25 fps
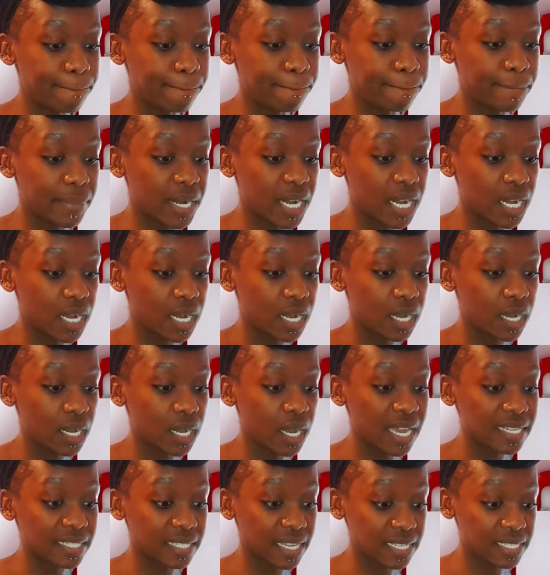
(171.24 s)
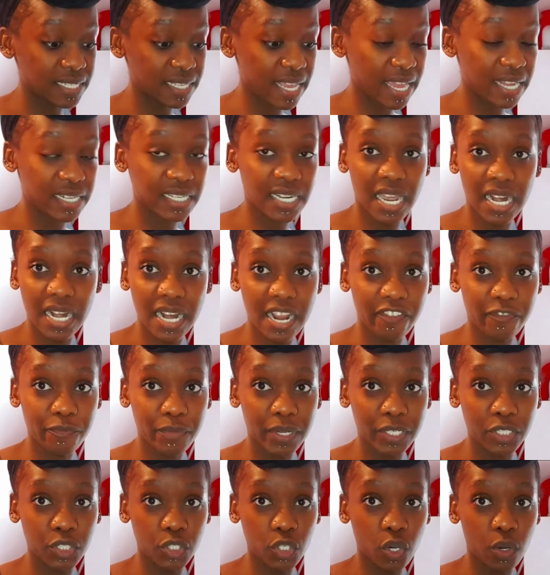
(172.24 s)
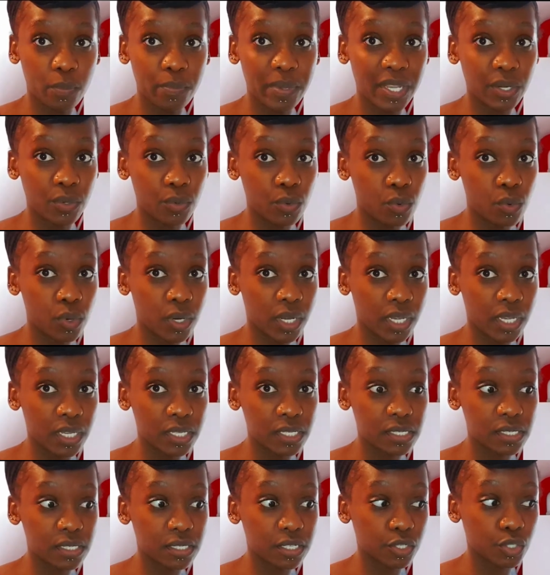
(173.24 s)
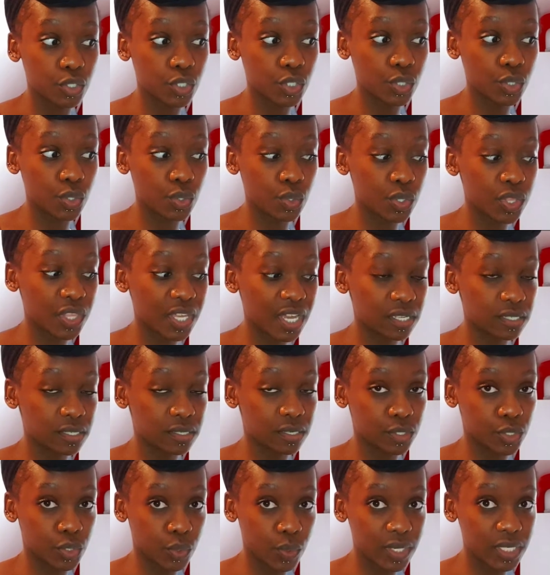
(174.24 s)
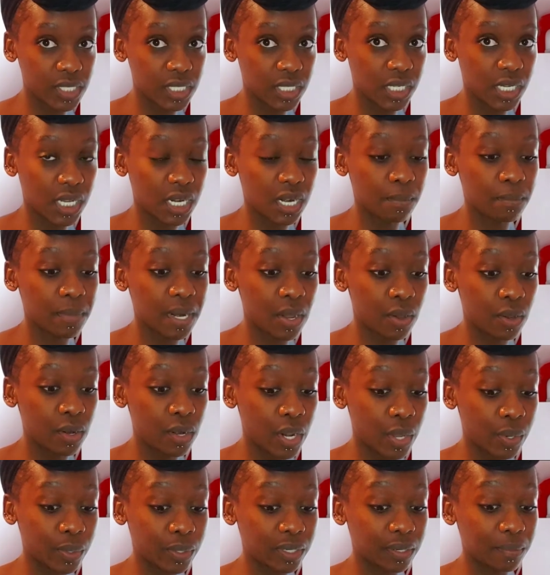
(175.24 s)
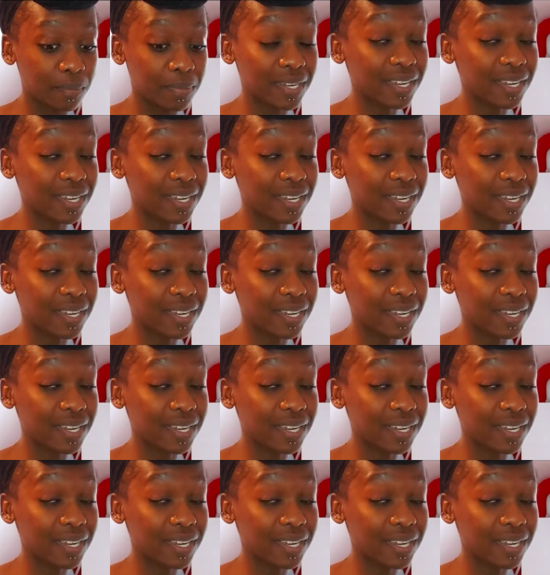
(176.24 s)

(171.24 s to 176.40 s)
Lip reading: But as I said, I left my job in August 2020, and I'm now a locum.